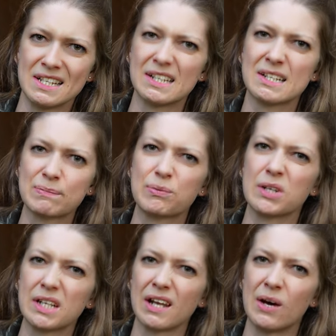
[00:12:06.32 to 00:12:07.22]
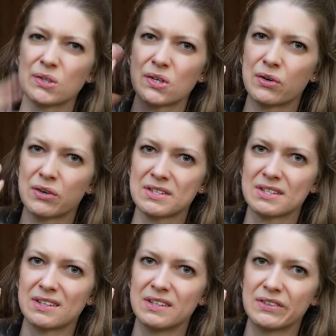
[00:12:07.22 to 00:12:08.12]
It is pretty loud, it hurts
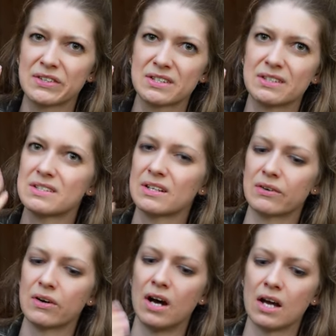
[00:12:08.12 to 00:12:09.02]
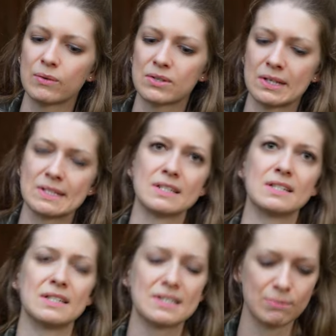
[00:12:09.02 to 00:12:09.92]
in the ears. It is 120
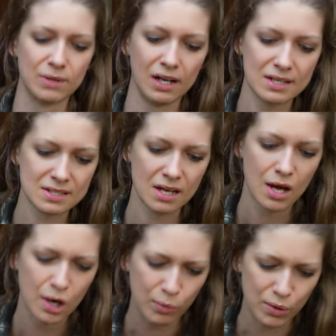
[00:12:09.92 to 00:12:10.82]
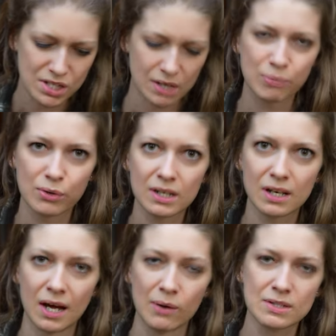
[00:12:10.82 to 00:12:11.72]
decibels, which are pretty
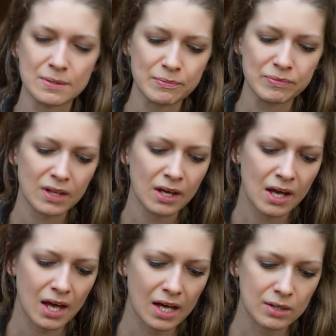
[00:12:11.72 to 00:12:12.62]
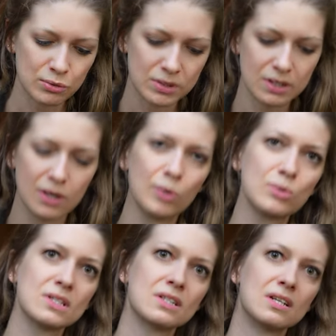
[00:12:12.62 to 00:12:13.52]
loud. And when you
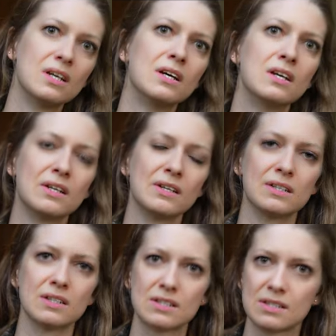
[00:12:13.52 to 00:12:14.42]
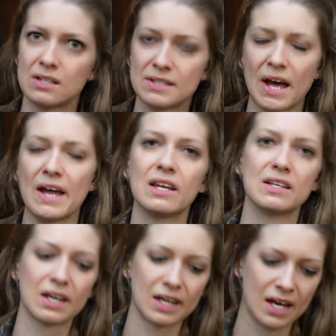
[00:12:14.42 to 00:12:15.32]
close it, it is
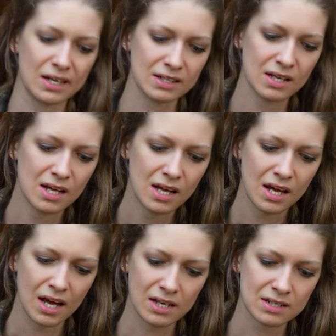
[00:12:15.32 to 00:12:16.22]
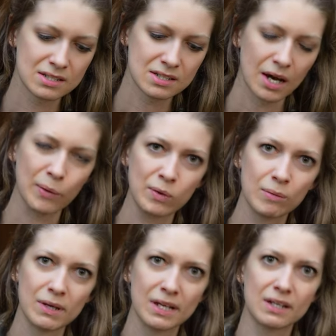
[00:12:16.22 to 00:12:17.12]
silent again. And I will
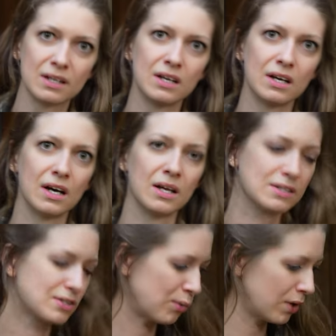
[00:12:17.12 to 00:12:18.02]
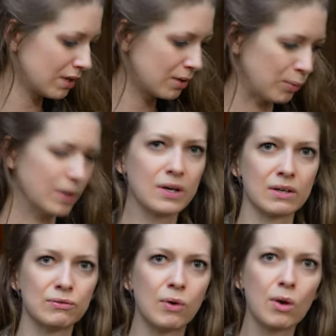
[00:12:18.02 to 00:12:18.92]
make a string where you
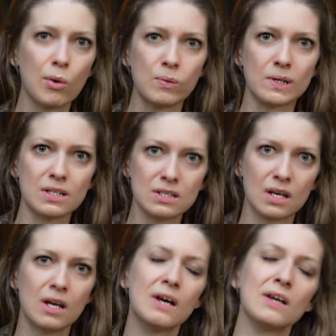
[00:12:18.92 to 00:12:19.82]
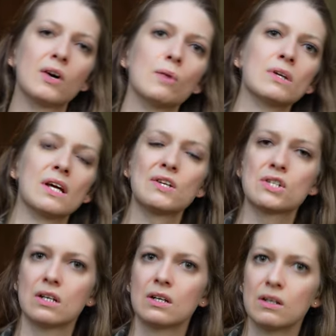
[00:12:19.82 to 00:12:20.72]
can fall over it in
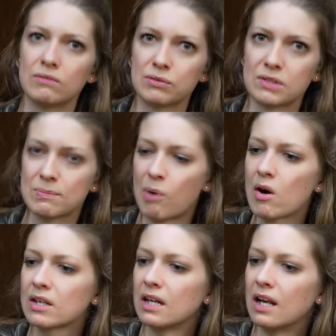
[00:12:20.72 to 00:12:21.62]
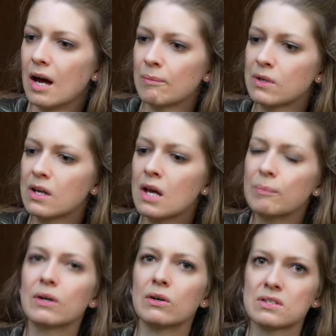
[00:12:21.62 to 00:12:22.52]
combination with this pocket alarm,
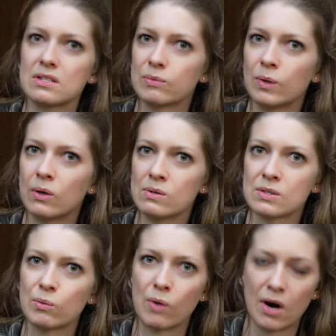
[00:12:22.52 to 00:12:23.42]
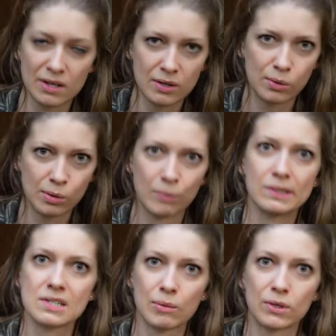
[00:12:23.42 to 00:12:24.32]
because this will also warn you
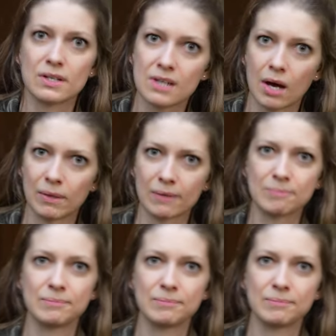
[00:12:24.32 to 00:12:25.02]
when someone is coming.